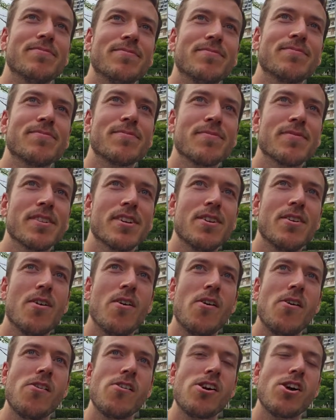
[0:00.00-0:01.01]
Gamer?
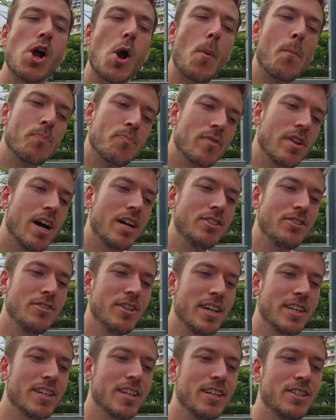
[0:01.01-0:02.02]
No. I do
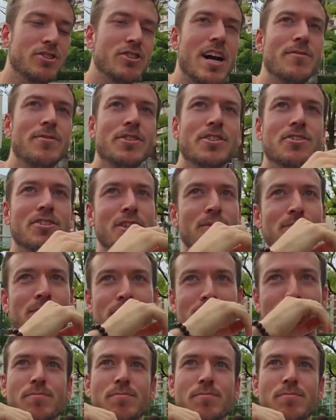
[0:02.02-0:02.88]
like travel streams.